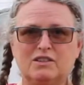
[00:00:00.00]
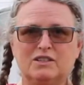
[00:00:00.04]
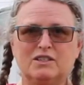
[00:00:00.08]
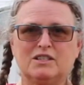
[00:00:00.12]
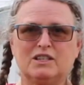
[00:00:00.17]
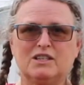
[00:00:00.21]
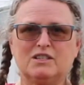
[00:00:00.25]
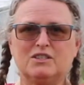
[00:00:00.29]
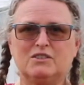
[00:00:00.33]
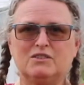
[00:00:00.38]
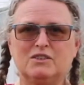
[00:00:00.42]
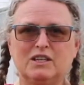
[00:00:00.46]

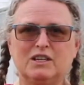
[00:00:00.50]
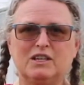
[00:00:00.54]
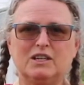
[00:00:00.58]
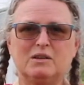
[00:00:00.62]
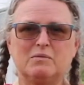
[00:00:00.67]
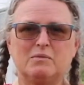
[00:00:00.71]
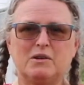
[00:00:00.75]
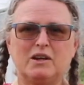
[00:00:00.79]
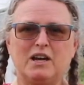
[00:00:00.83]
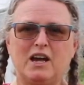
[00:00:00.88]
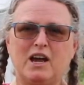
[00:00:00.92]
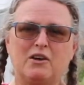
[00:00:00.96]
get you thinking
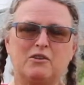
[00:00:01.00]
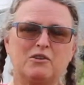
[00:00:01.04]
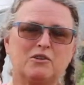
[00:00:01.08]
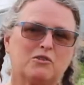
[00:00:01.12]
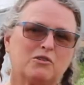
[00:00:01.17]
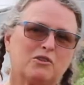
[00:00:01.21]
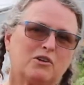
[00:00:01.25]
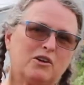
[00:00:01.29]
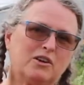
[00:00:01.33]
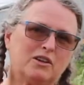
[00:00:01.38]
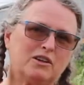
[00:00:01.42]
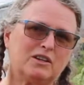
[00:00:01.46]
about how your
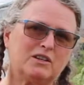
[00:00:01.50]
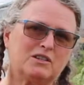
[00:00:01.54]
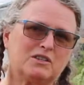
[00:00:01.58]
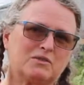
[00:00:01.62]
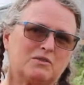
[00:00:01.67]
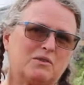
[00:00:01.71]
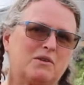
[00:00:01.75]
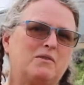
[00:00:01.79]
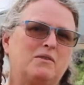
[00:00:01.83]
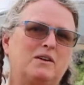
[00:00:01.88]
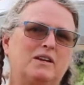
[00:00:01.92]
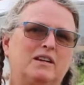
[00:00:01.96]
garden is
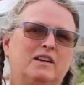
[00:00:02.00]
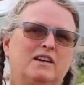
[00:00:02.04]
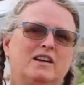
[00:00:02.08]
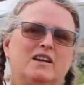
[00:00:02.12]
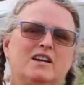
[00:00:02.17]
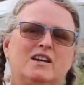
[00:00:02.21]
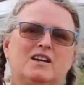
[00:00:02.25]
growing.